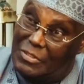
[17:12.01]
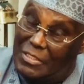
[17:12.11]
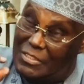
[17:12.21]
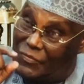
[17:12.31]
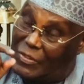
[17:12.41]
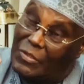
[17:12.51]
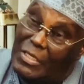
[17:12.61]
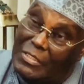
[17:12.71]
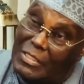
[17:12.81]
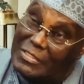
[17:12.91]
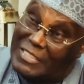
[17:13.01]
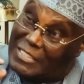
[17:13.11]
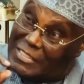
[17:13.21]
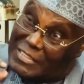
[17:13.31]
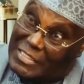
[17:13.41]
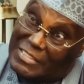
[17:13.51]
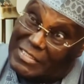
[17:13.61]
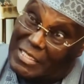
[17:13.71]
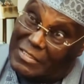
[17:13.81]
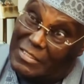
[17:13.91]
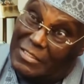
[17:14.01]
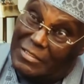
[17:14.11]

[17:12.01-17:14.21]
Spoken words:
There is federal tax, there is state tax,